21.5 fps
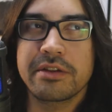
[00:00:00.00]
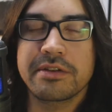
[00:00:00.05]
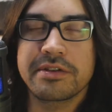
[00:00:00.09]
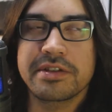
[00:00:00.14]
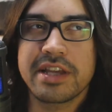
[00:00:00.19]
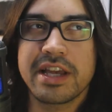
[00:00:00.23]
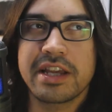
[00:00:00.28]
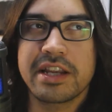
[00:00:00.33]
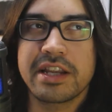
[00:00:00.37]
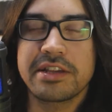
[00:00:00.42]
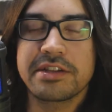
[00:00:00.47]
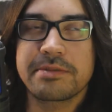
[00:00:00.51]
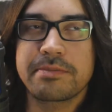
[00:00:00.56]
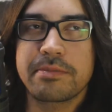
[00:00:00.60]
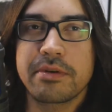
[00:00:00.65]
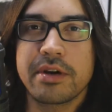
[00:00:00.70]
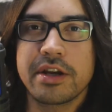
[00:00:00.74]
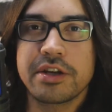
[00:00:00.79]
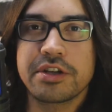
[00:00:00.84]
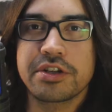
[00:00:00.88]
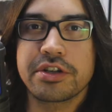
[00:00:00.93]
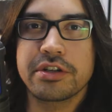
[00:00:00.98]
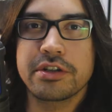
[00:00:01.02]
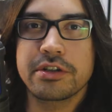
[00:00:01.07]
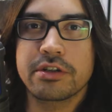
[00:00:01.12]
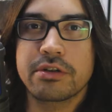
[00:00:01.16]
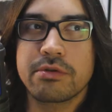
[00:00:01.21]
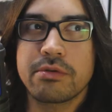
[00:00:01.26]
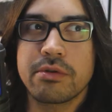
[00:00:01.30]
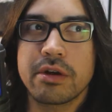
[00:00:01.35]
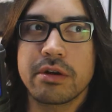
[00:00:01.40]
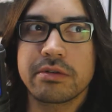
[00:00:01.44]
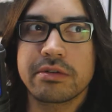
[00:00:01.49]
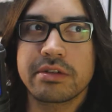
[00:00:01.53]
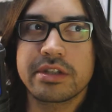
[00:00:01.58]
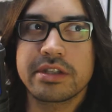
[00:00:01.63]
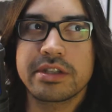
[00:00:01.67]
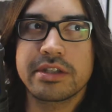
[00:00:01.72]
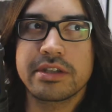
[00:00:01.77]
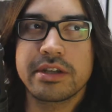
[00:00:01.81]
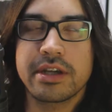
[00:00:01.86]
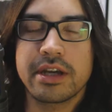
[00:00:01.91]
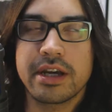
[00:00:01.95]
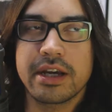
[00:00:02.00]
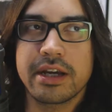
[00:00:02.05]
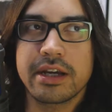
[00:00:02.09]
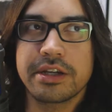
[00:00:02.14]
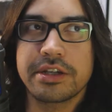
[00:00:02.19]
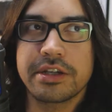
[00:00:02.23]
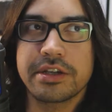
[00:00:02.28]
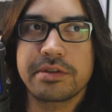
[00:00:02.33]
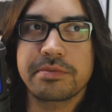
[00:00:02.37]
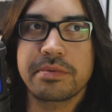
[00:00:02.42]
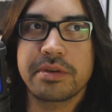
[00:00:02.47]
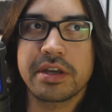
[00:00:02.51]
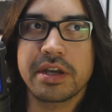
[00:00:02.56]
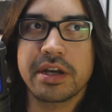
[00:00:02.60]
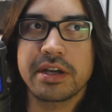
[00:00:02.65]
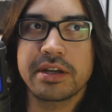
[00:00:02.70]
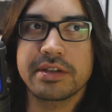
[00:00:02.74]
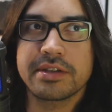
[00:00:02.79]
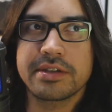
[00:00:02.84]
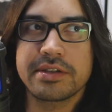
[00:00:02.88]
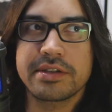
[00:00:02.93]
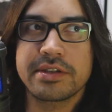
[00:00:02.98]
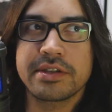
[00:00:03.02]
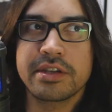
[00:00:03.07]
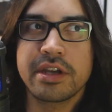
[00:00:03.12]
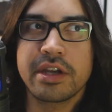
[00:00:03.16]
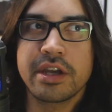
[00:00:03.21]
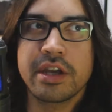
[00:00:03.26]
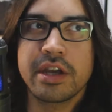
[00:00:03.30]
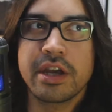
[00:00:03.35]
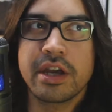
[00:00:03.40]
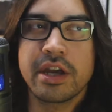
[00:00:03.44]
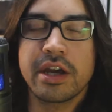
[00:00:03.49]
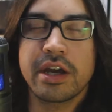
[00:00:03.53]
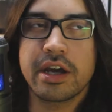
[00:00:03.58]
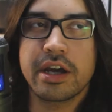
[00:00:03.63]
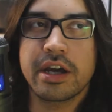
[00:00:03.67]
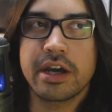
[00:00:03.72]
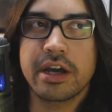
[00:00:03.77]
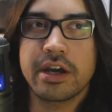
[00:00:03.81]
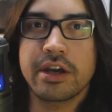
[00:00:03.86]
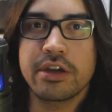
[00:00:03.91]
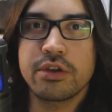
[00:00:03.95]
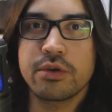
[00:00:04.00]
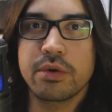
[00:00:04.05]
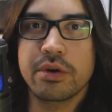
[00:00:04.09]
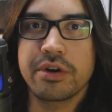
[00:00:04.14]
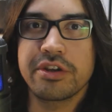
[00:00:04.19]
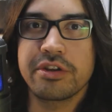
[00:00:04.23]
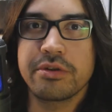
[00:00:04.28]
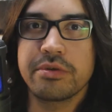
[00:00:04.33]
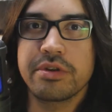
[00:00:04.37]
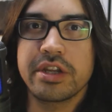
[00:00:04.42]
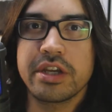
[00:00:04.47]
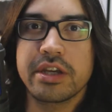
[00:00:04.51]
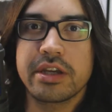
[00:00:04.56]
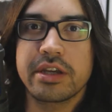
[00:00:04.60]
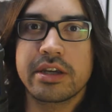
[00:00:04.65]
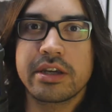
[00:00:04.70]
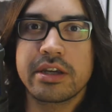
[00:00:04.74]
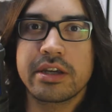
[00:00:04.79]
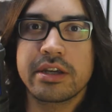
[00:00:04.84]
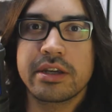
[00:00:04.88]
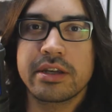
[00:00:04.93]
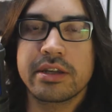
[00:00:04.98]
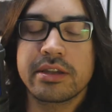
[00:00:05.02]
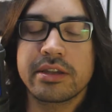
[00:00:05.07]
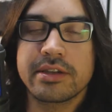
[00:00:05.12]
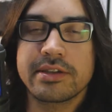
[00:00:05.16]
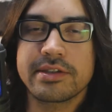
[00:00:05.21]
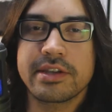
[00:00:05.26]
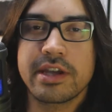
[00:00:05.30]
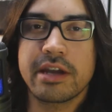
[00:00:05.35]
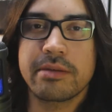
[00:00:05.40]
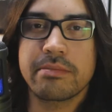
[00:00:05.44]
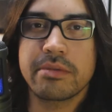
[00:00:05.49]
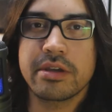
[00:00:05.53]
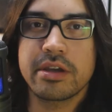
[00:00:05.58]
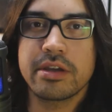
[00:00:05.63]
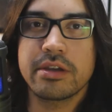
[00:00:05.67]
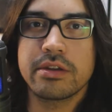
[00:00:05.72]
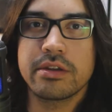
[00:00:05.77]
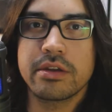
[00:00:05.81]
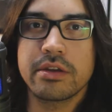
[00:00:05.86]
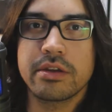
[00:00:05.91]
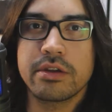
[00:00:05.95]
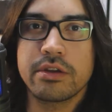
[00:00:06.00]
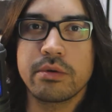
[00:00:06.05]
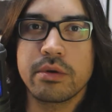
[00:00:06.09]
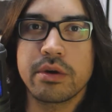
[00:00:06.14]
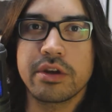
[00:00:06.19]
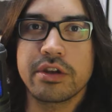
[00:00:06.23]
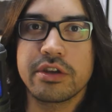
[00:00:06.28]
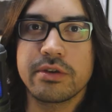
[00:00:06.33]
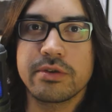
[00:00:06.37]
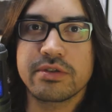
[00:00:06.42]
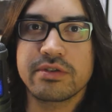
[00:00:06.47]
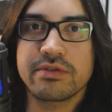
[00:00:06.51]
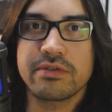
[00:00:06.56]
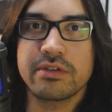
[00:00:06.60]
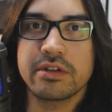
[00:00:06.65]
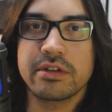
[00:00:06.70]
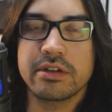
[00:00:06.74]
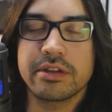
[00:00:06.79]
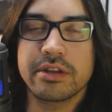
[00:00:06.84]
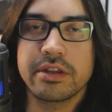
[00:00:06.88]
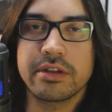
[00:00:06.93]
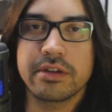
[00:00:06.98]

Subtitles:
you know, there's that inspirational quote, just because you are unique does not mean you are useful.